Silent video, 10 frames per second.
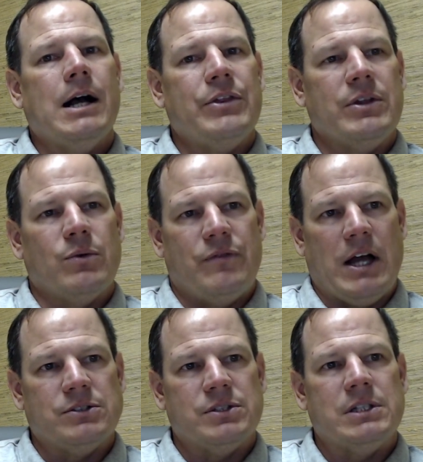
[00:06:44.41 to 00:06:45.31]
I think what
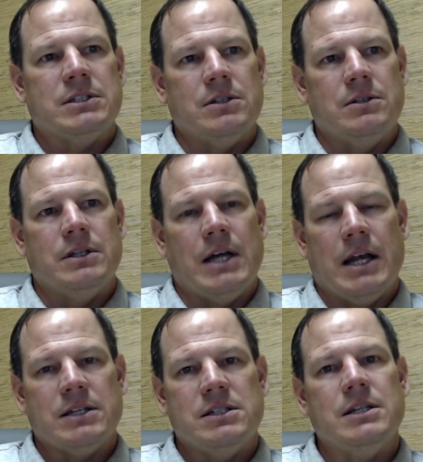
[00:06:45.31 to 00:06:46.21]
factors into the
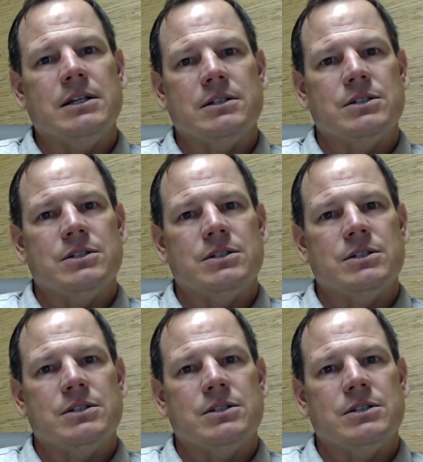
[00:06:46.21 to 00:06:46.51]
not exceeding